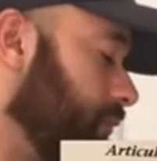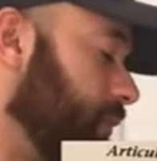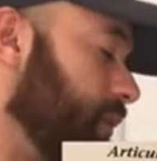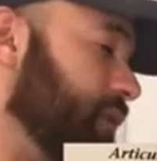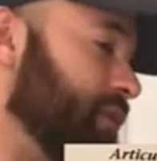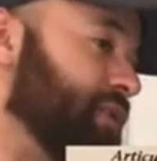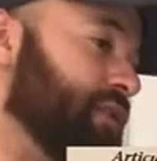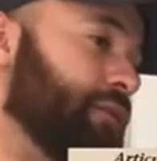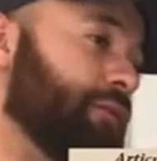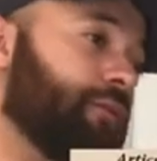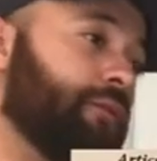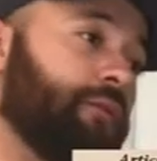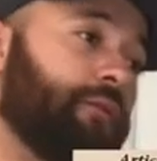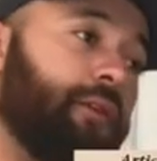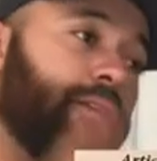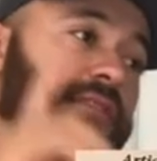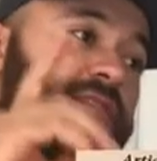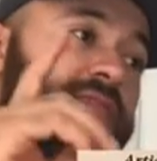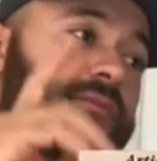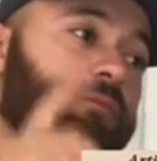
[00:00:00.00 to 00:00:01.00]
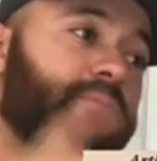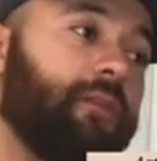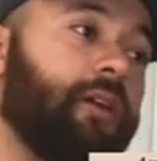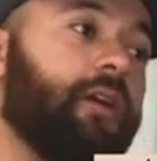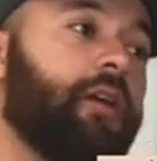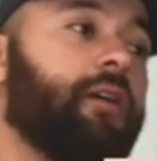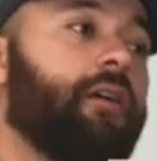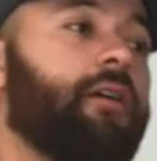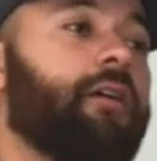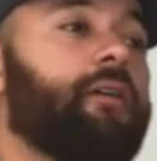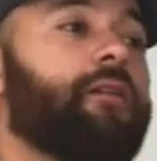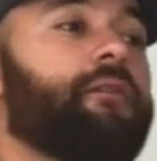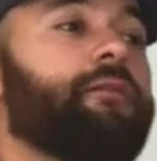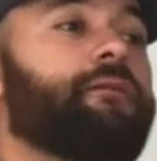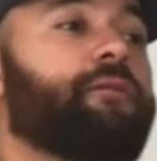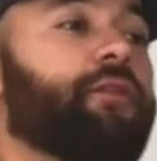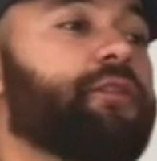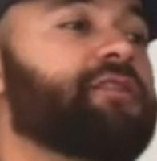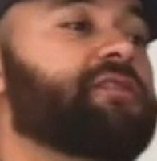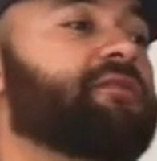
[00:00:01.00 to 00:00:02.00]
2,
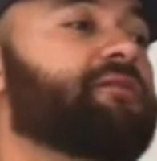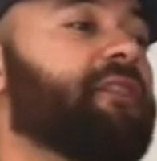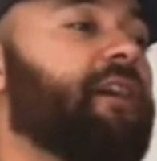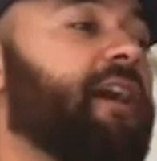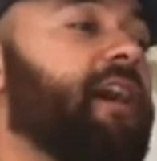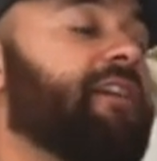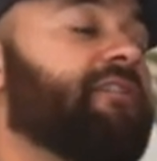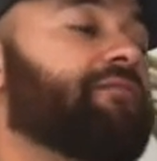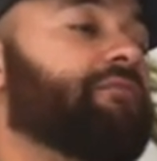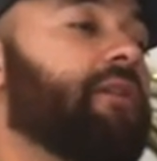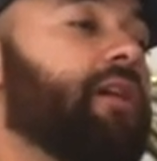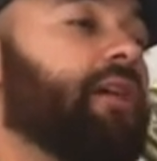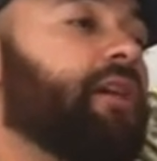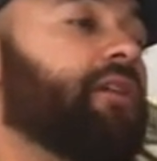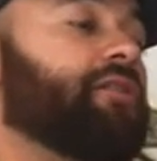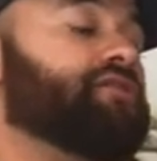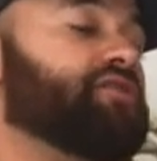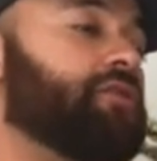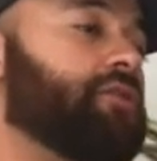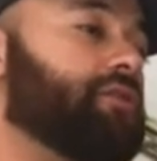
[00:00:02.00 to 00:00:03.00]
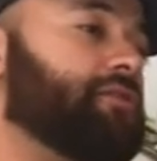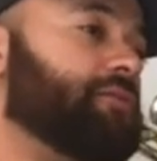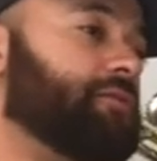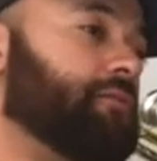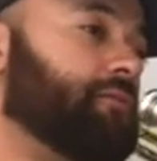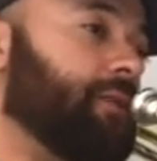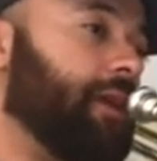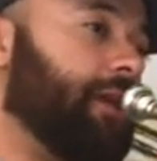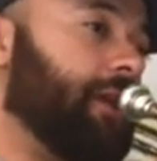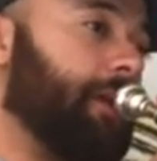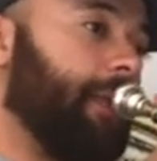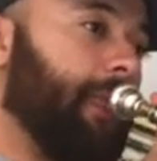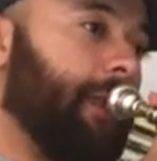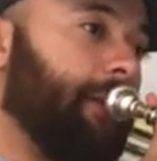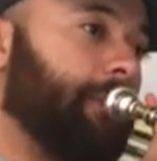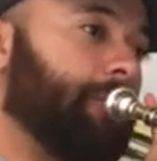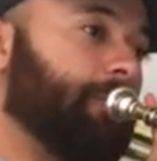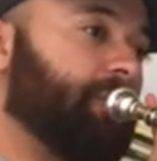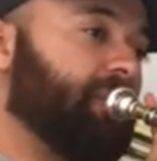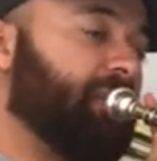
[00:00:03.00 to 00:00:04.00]
first 5 measures, ready, and